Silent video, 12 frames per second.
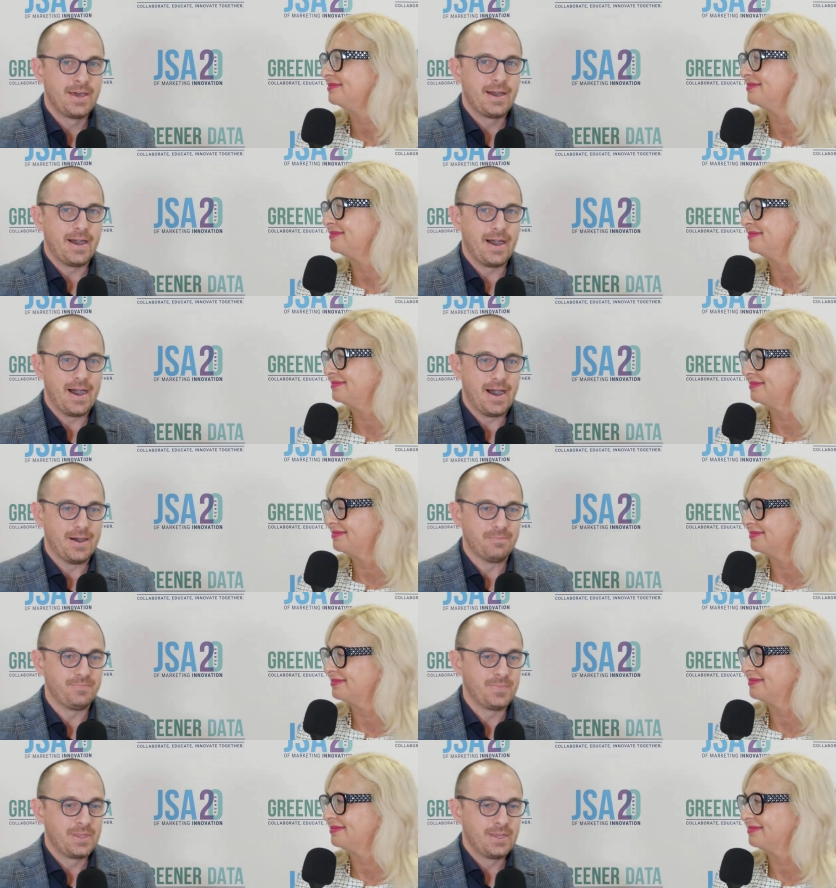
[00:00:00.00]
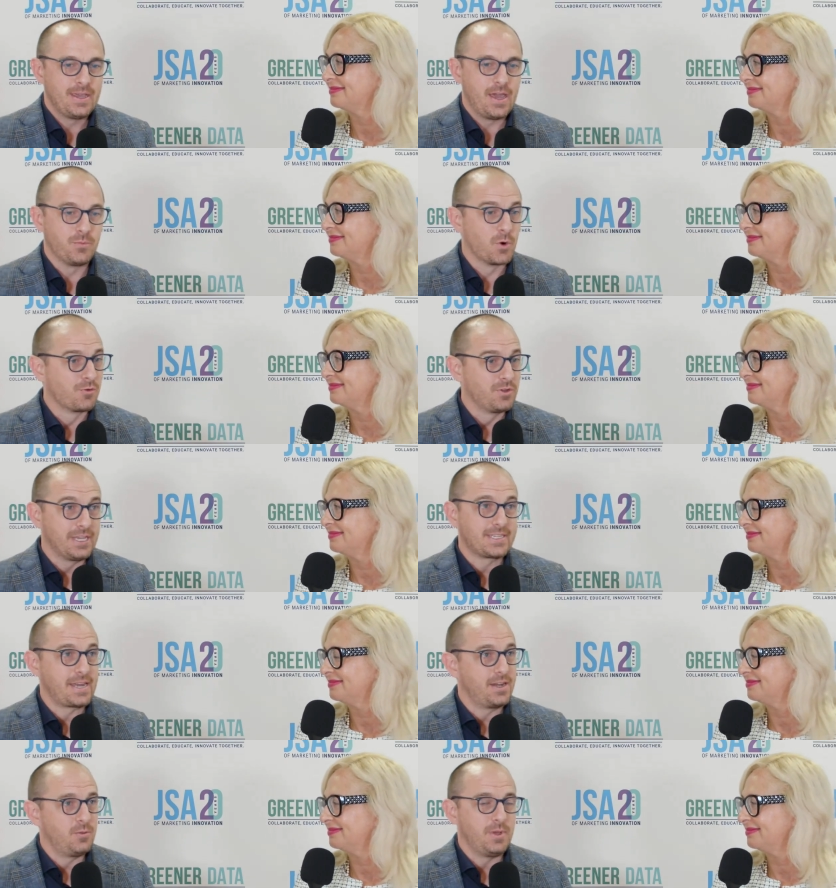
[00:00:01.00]
Speaker 1: Um, and we're really
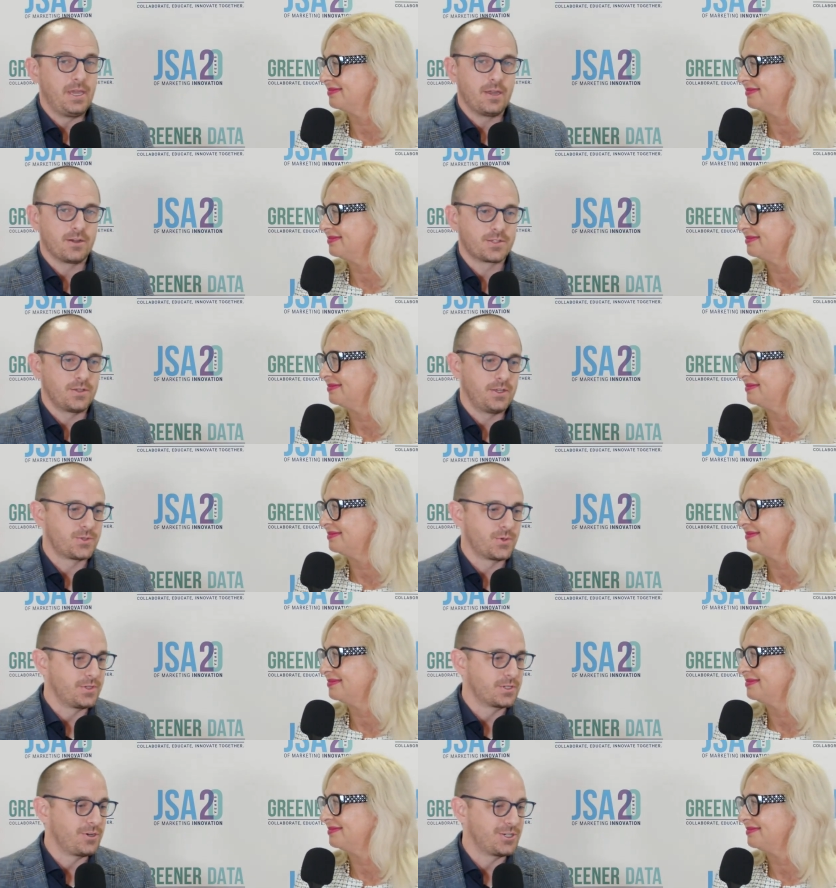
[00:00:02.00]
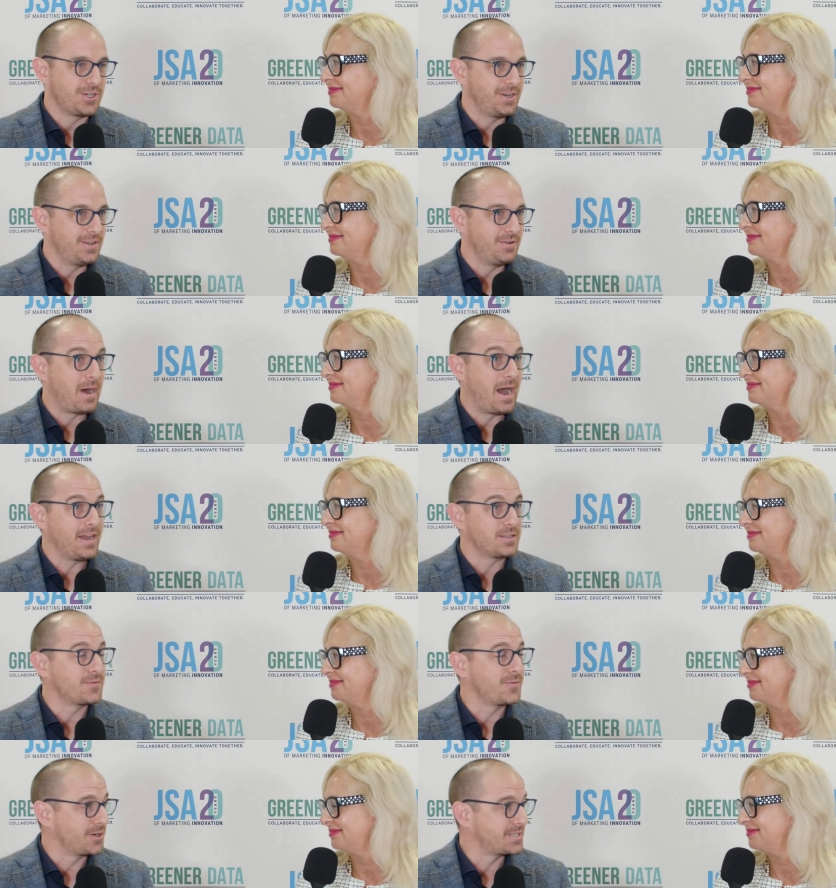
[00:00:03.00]
excited to be here. So this was Christian and my
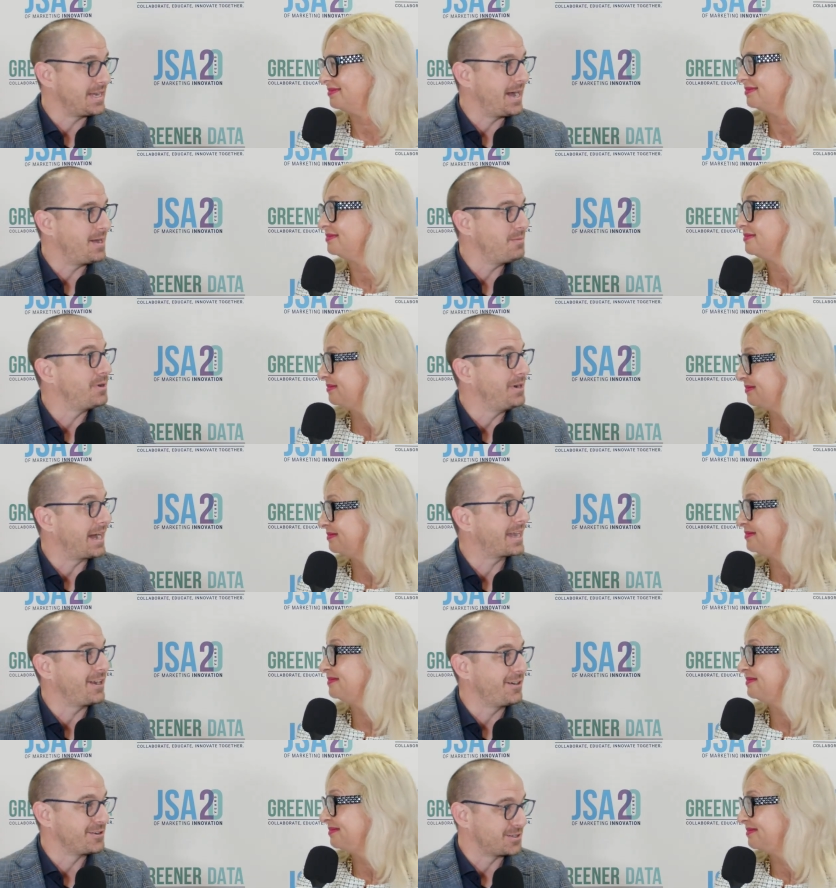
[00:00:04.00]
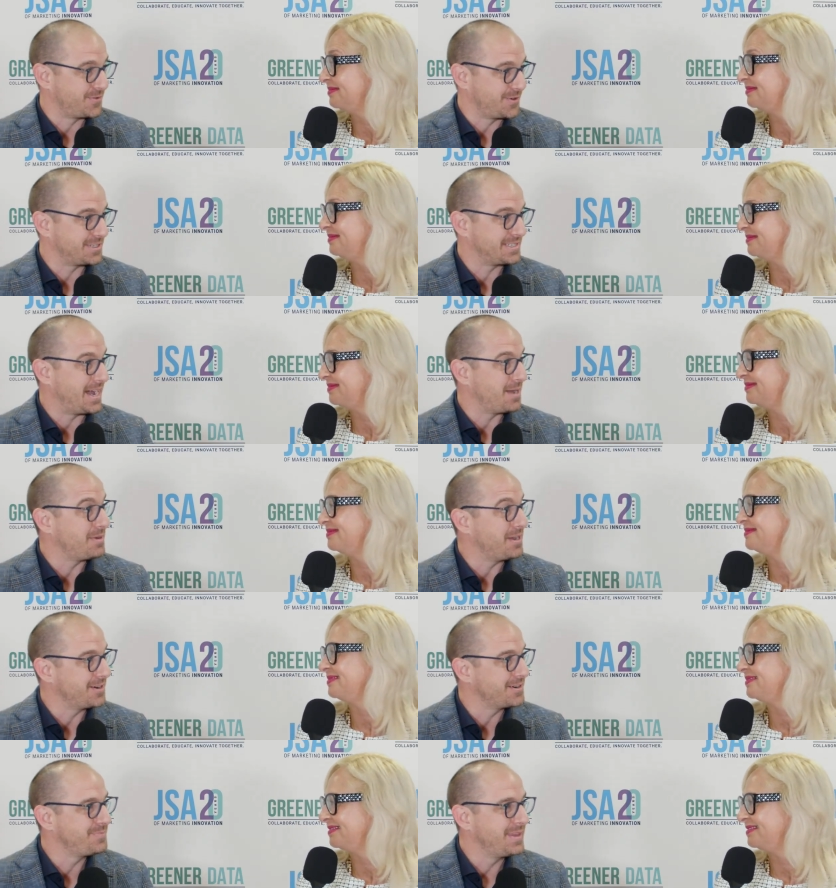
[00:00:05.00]
first time, but not Carrier's first time
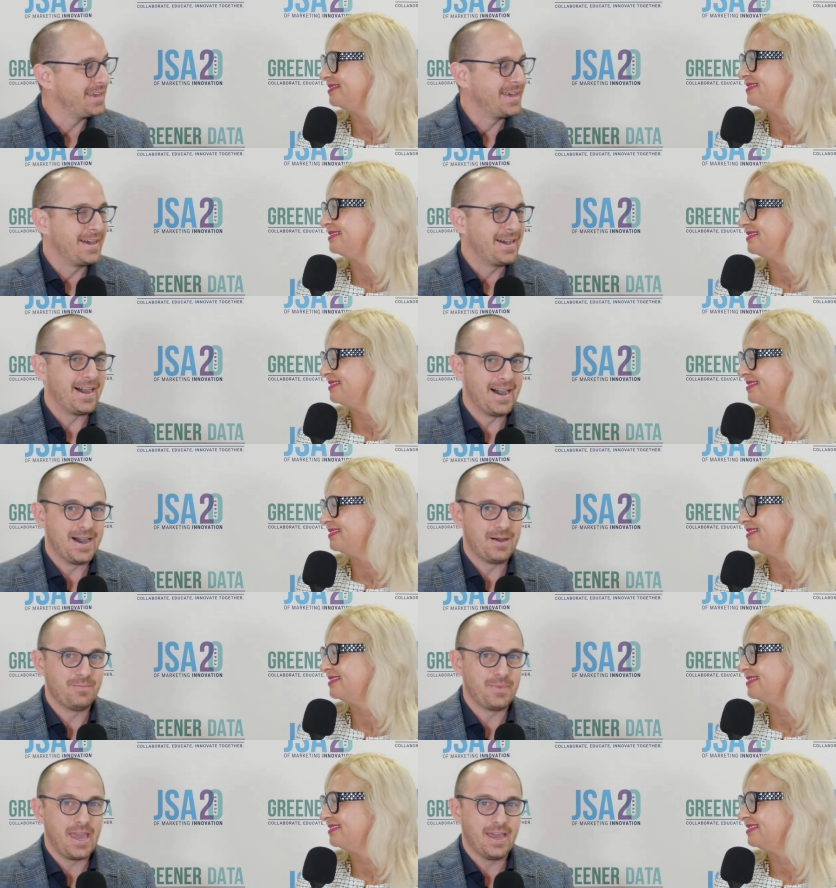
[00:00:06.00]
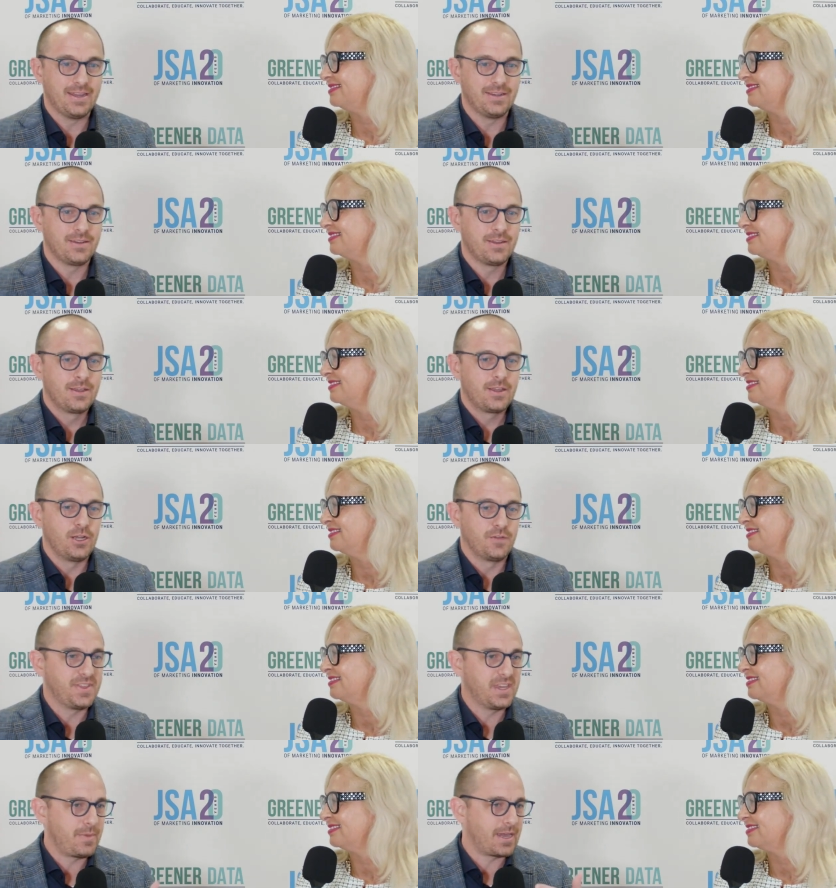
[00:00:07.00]
here. Um, and you know,
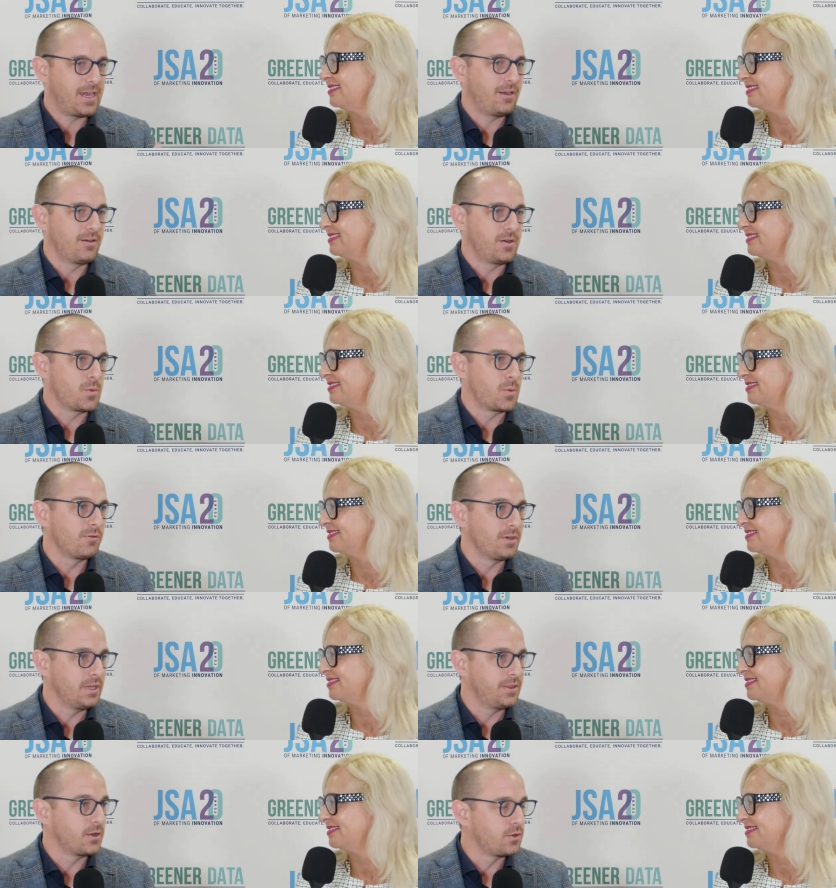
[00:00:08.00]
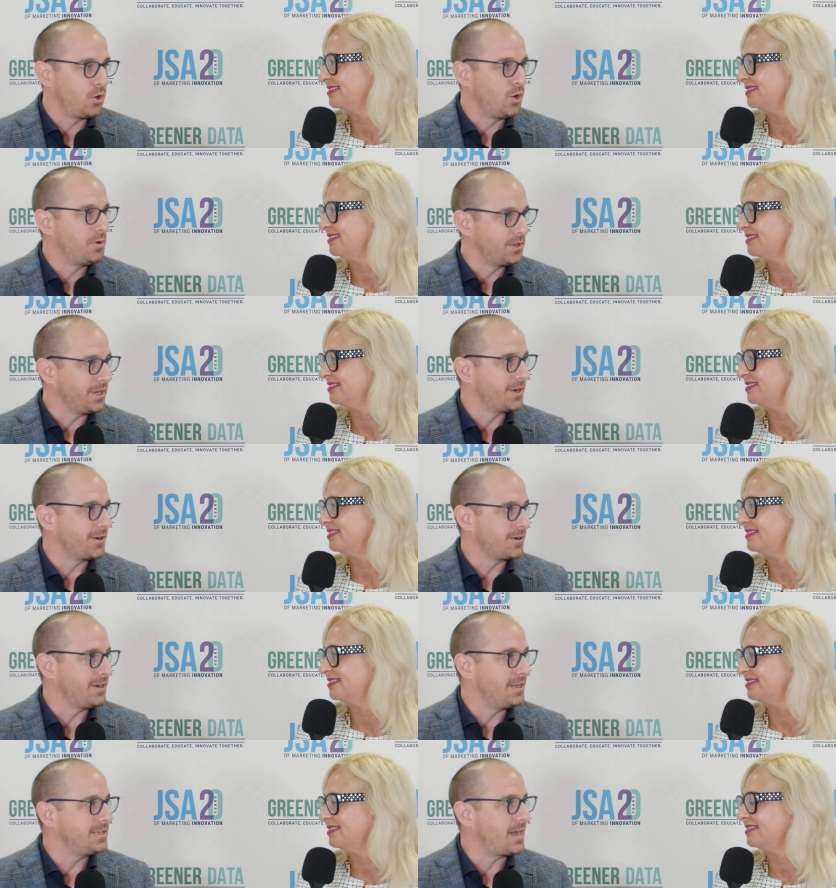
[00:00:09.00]
if you think about Carrier, we're really the global
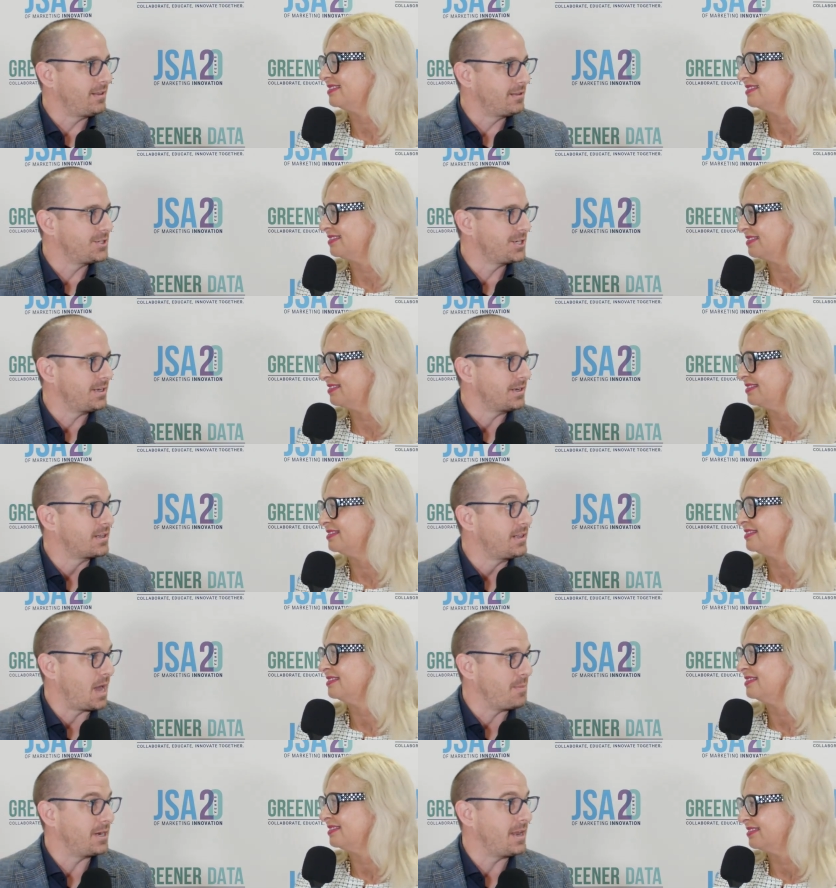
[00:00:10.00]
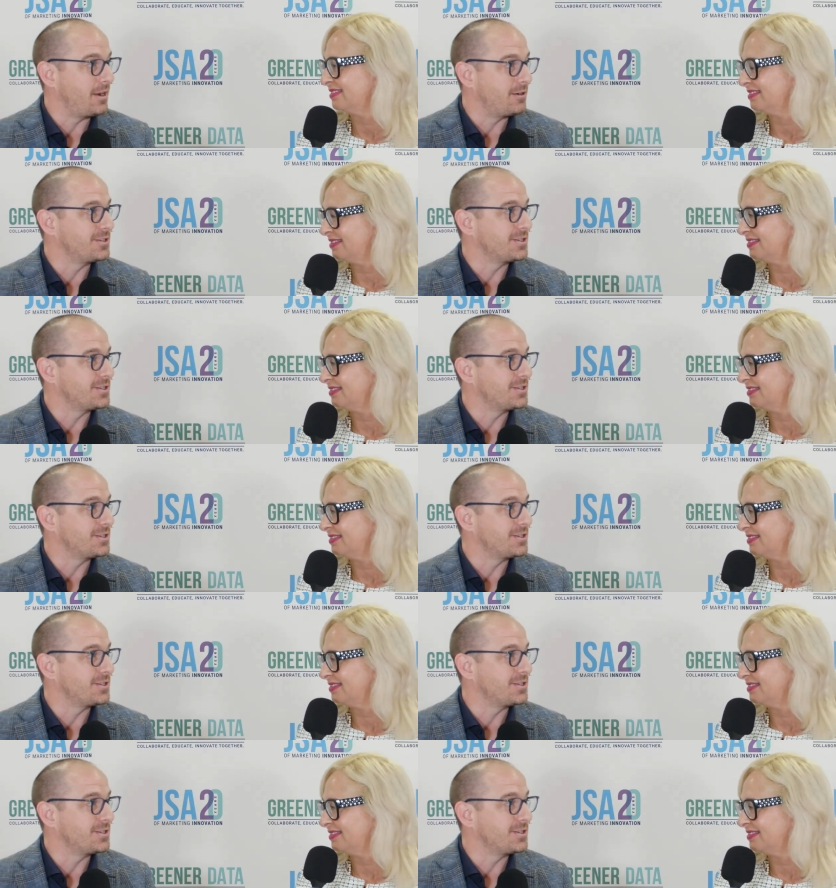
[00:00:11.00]
leader in intelligent climate and energy